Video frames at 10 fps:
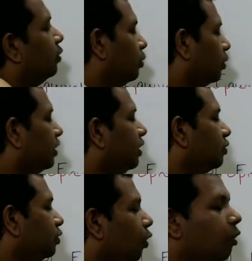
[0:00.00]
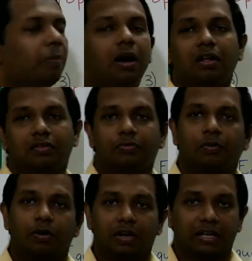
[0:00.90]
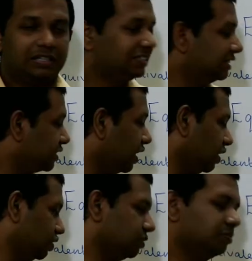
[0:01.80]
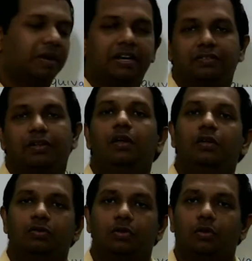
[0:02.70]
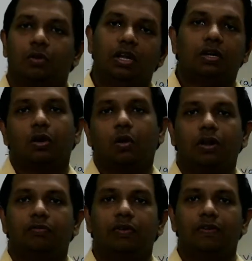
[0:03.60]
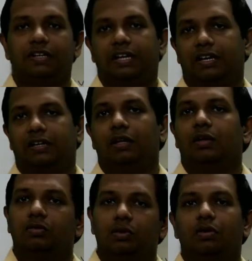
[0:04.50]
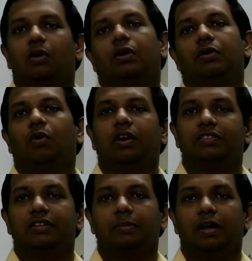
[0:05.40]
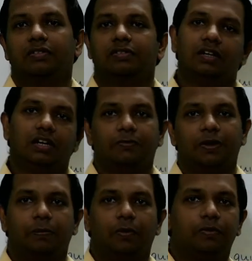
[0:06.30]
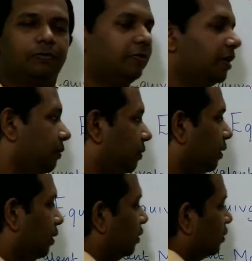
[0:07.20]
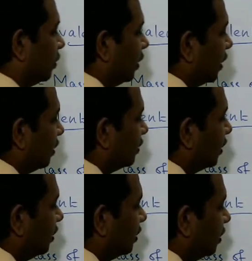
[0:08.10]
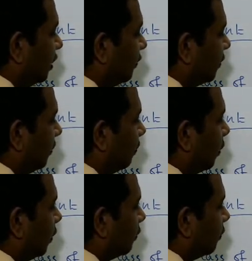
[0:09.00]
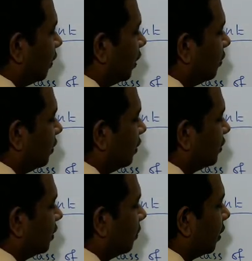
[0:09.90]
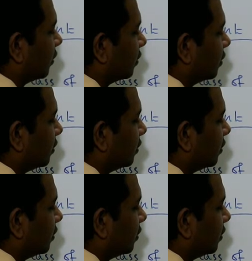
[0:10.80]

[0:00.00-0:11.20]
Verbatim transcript: you know there is no mass for charge minus so only chlorine we will take so chlorine what is the mass 35.5 so I can say 35.5 is the mass